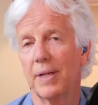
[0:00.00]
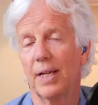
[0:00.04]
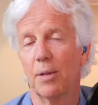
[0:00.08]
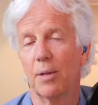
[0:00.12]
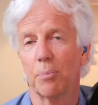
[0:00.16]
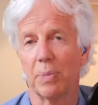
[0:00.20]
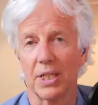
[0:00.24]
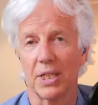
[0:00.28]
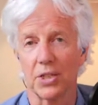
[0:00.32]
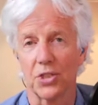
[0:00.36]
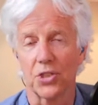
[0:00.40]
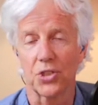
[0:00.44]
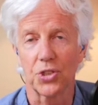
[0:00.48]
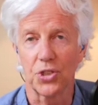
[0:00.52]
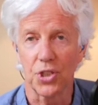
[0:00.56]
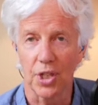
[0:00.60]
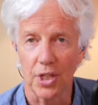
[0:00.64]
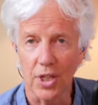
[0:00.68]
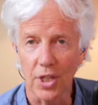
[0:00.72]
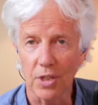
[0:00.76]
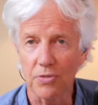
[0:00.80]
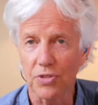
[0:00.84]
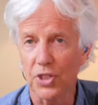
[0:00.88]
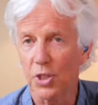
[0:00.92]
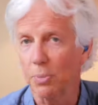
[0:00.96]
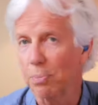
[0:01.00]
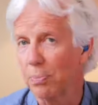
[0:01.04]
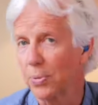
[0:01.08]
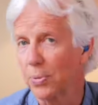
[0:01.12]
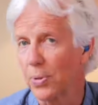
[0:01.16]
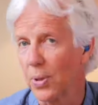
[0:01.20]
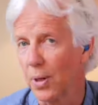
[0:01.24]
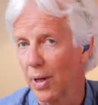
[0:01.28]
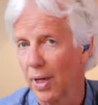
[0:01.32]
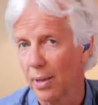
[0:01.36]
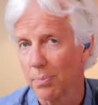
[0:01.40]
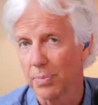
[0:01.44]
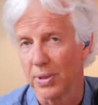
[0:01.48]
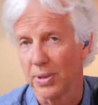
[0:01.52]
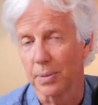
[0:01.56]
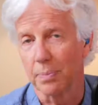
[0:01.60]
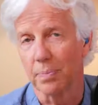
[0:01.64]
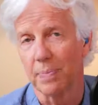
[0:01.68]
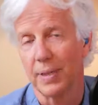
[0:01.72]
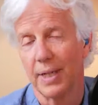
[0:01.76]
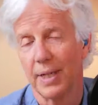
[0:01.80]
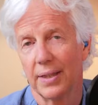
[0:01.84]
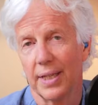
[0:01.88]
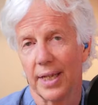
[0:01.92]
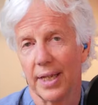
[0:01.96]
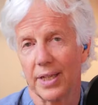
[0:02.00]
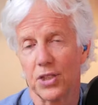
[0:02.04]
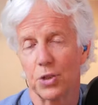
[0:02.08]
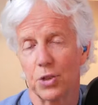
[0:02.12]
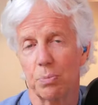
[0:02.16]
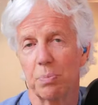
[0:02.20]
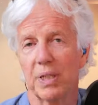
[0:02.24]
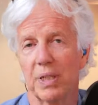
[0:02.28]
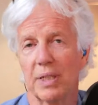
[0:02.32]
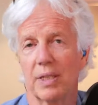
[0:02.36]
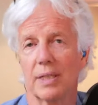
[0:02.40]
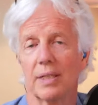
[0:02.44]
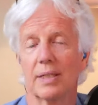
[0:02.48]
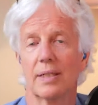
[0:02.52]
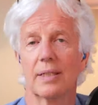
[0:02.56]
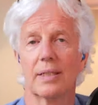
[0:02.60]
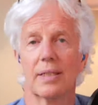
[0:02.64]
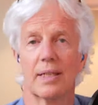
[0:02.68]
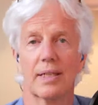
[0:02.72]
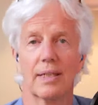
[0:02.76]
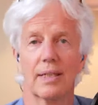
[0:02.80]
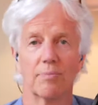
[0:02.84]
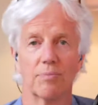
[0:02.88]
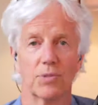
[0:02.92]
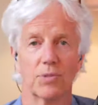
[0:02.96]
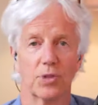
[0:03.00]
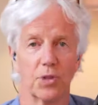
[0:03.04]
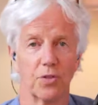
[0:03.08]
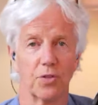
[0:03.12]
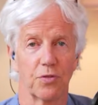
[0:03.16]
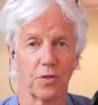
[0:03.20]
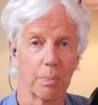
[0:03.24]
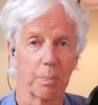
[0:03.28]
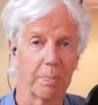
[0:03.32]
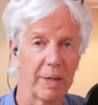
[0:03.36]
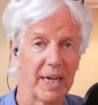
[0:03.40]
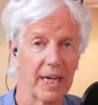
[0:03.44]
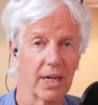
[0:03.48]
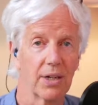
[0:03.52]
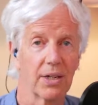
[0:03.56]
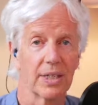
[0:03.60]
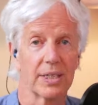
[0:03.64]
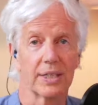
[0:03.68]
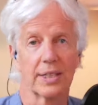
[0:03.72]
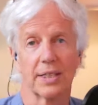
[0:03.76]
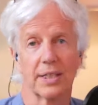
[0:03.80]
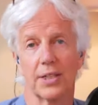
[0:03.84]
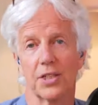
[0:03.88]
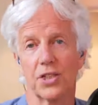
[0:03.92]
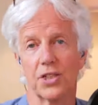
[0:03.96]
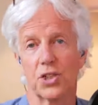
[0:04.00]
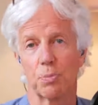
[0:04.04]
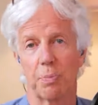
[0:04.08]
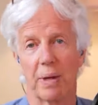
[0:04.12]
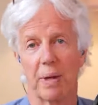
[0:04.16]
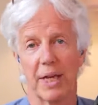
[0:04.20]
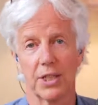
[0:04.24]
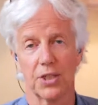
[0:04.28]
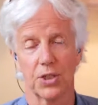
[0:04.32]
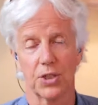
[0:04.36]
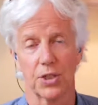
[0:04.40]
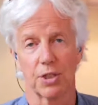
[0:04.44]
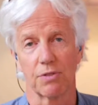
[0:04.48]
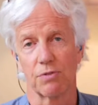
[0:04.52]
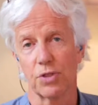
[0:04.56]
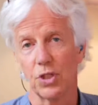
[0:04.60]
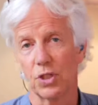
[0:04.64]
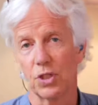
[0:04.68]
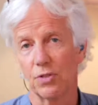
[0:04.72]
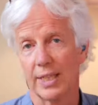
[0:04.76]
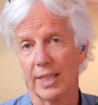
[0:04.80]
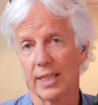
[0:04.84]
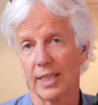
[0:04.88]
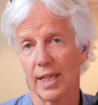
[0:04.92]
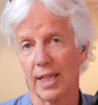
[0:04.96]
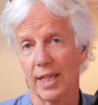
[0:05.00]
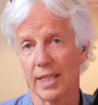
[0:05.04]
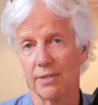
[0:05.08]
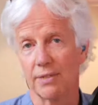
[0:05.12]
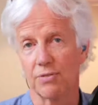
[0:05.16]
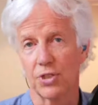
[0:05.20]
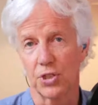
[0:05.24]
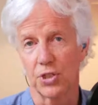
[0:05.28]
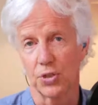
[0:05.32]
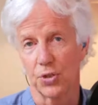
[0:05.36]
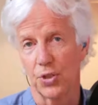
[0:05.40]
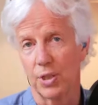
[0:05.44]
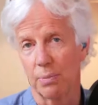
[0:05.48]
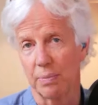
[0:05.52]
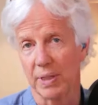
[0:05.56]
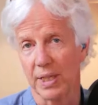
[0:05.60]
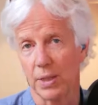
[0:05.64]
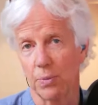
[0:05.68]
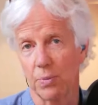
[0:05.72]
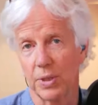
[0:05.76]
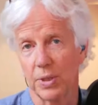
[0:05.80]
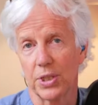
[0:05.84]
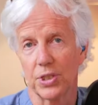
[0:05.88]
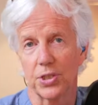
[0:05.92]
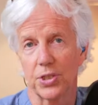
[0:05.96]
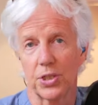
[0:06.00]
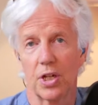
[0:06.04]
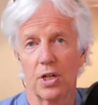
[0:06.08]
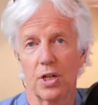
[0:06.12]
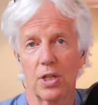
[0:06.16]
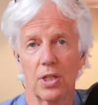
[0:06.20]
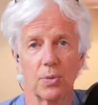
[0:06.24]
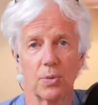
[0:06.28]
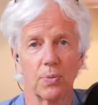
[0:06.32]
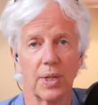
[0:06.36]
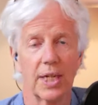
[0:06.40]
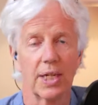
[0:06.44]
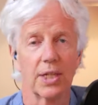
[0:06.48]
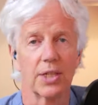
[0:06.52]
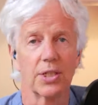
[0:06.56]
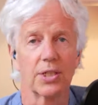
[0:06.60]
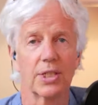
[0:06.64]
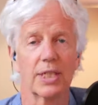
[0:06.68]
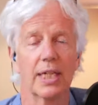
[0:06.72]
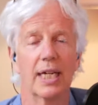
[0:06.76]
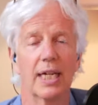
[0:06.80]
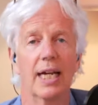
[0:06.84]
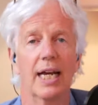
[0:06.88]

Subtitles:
but it solves a problem that has been sort of apparent in the space of doing live streaming, which is all around